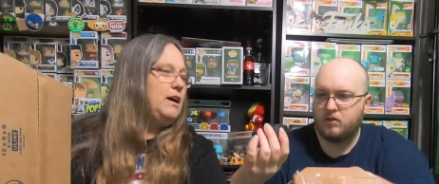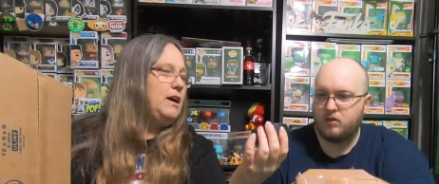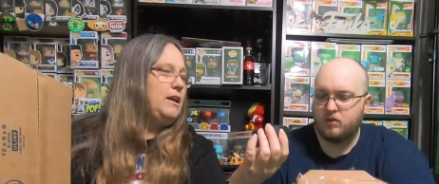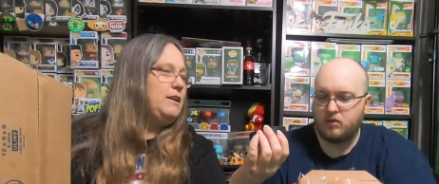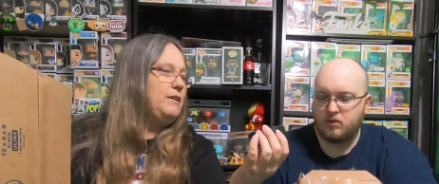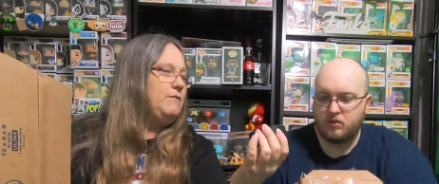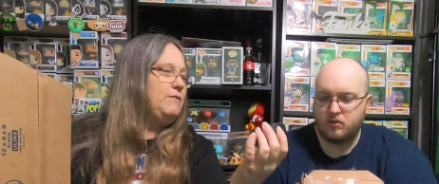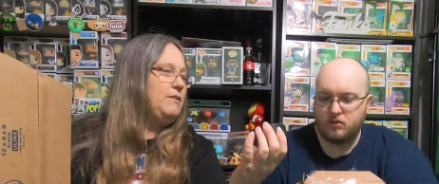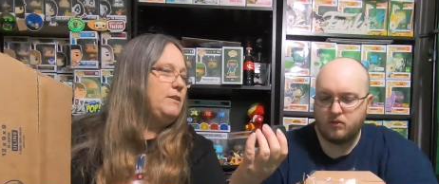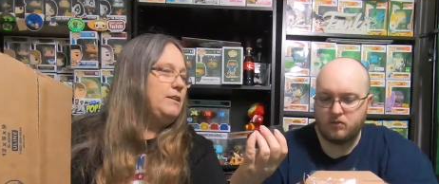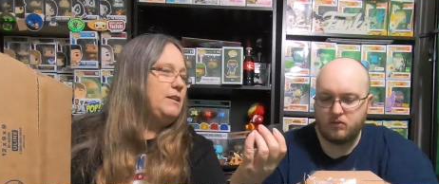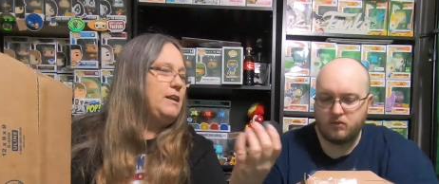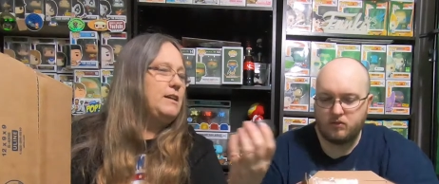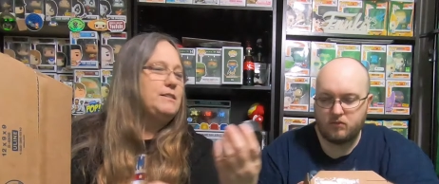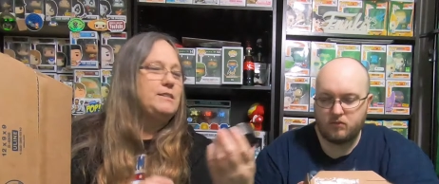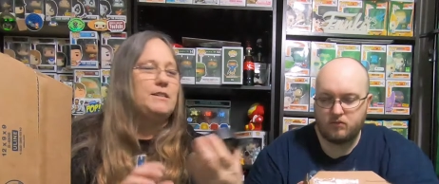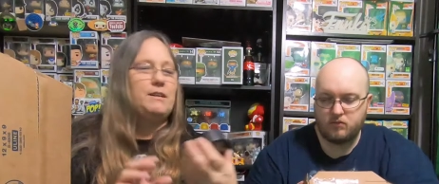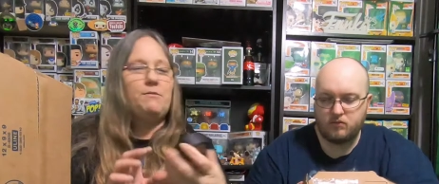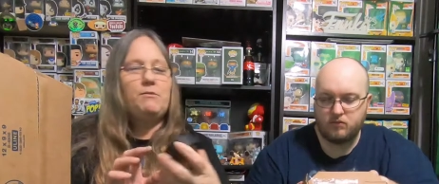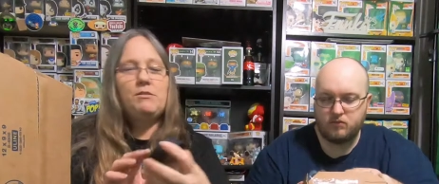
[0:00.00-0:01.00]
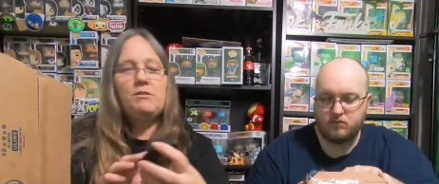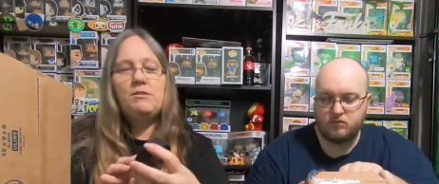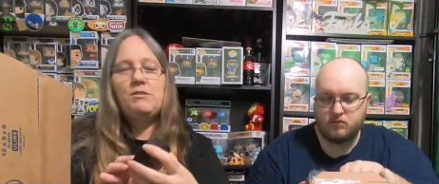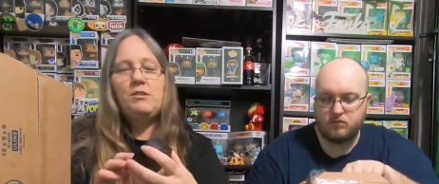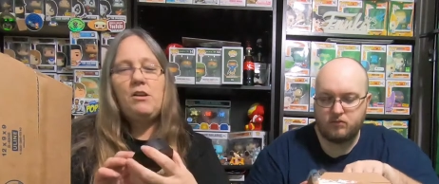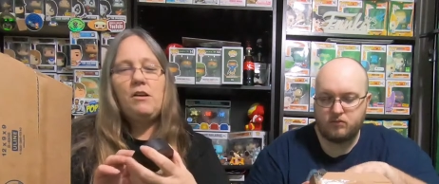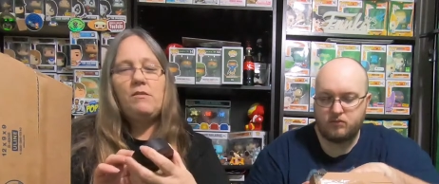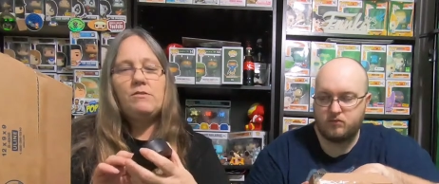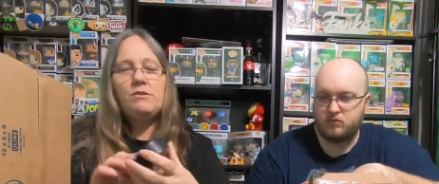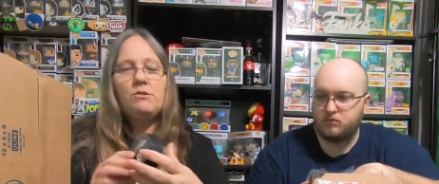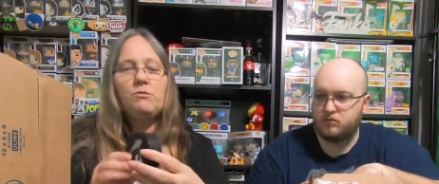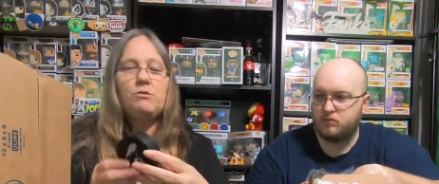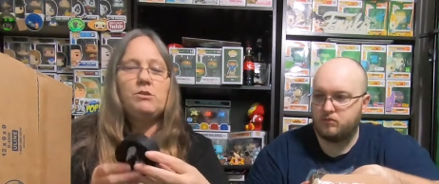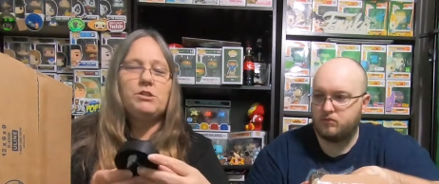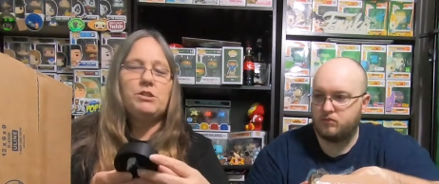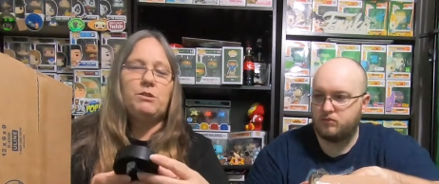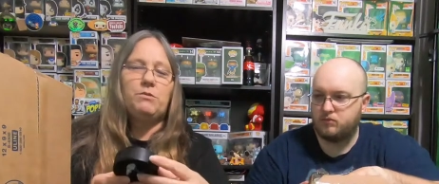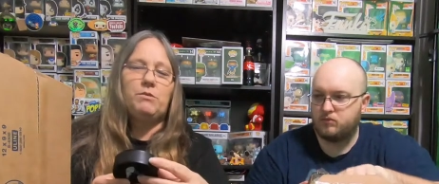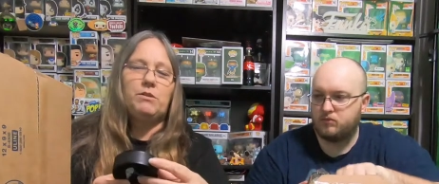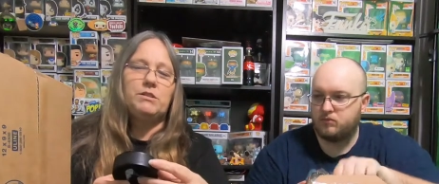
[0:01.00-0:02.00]
Speaker 1: I didn't realize they were soft,
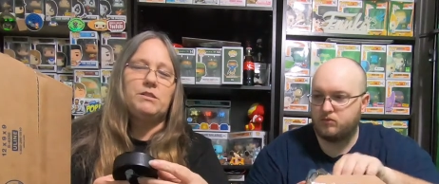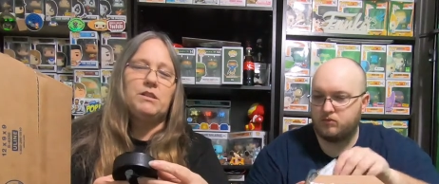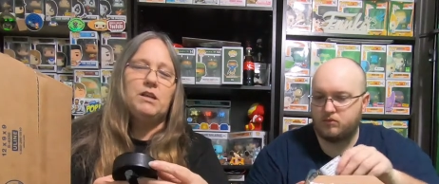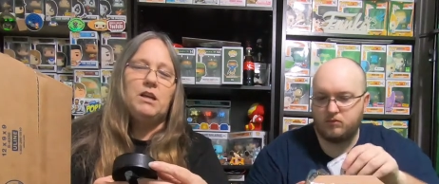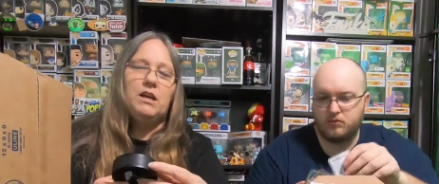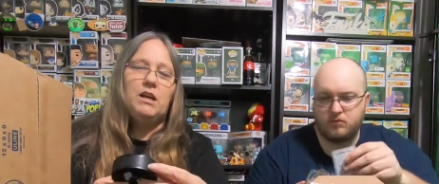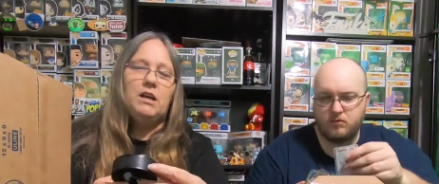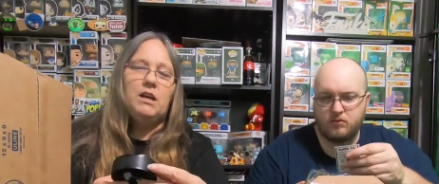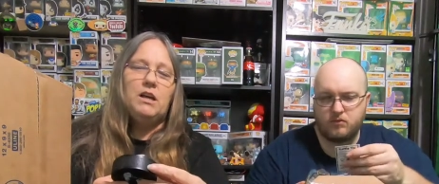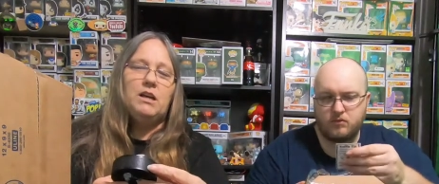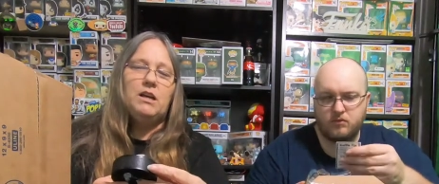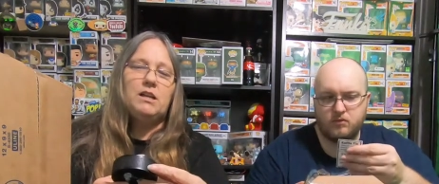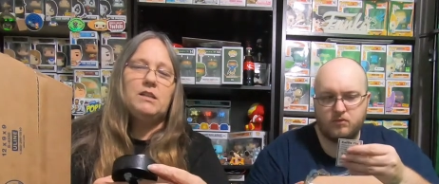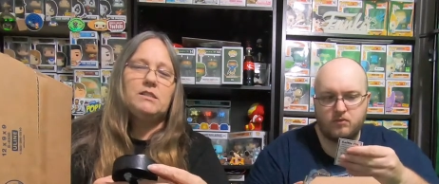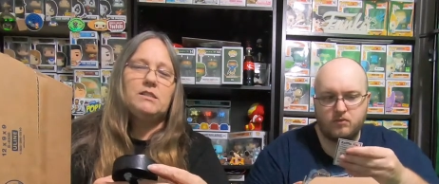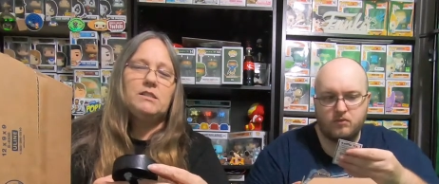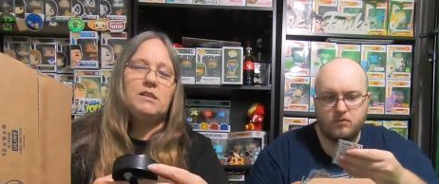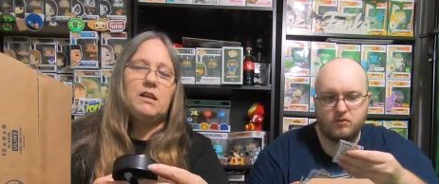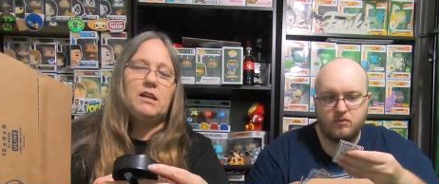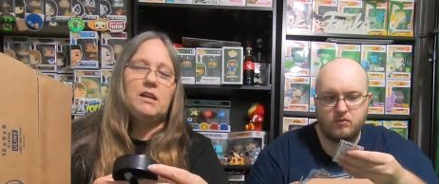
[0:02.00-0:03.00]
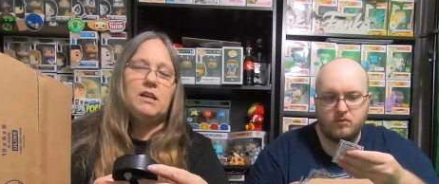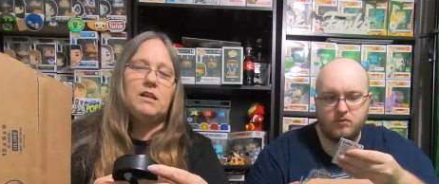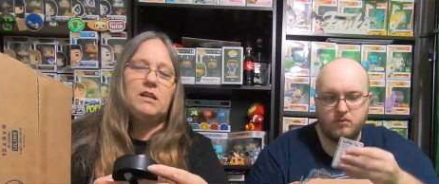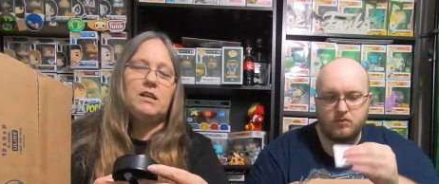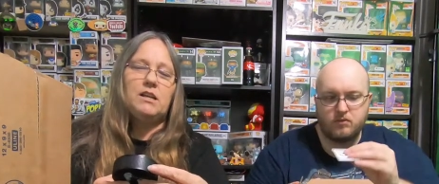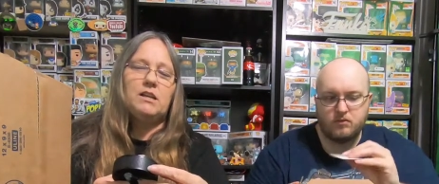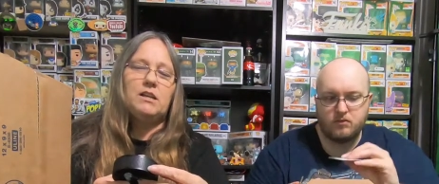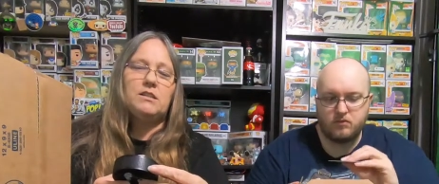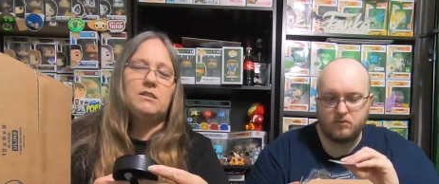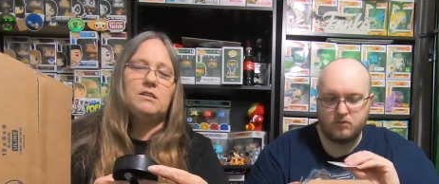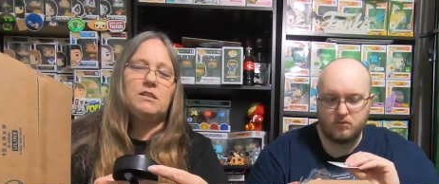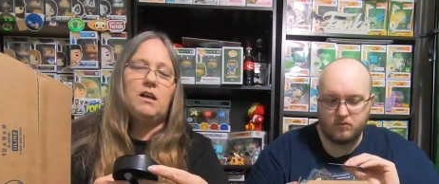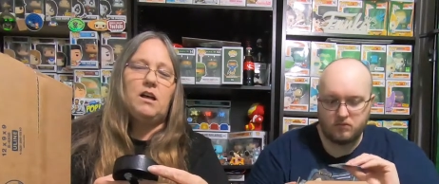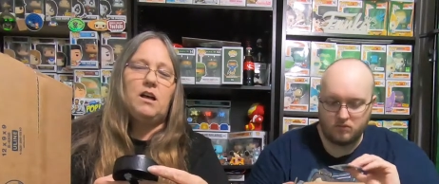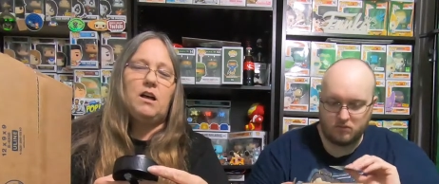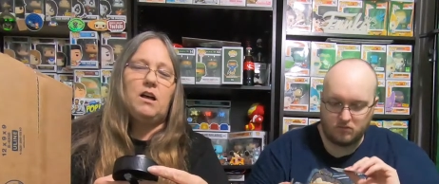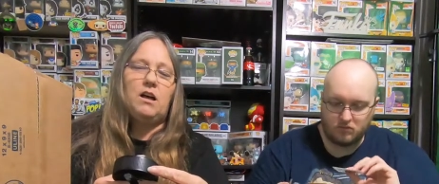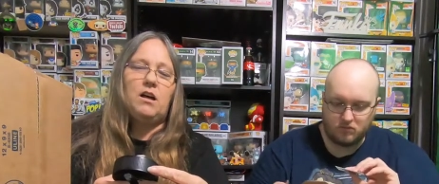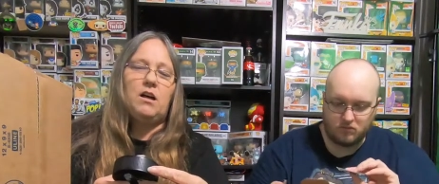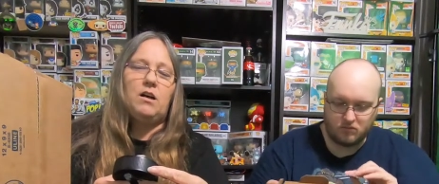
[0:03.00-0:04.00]
squishy ones. It says,
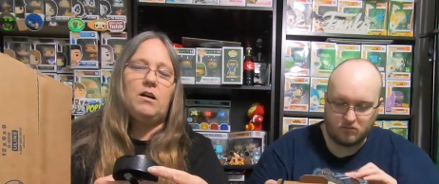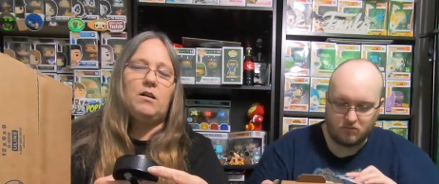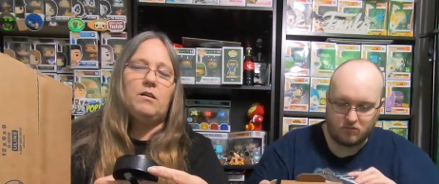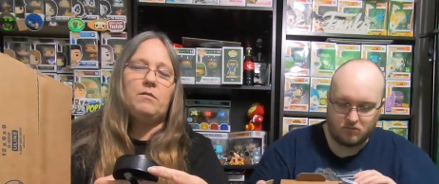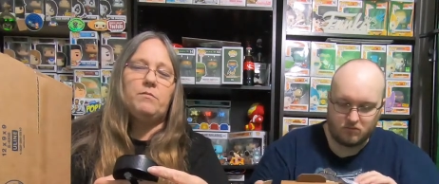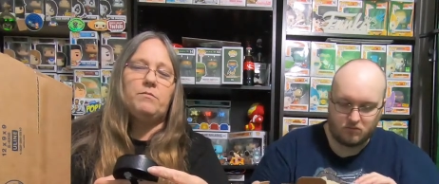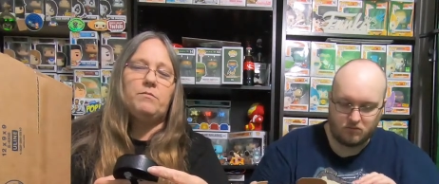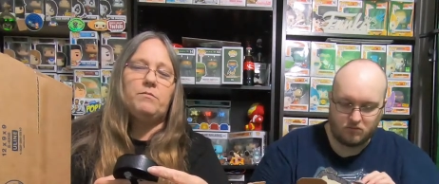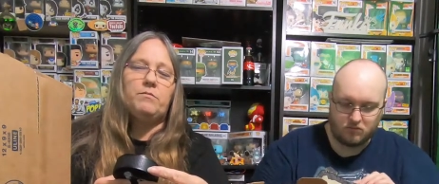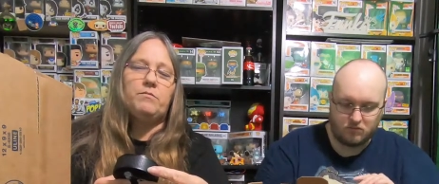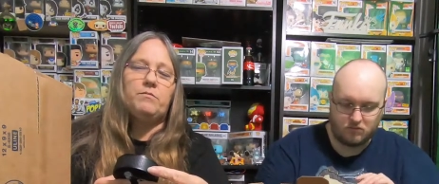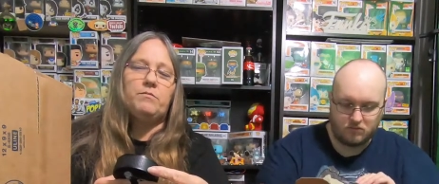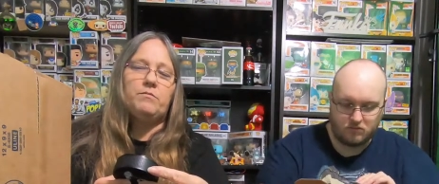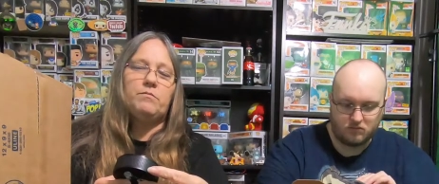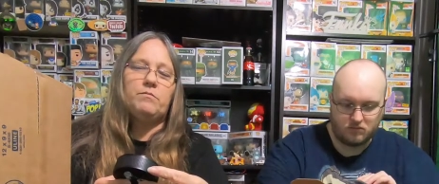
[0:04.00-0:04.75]
um,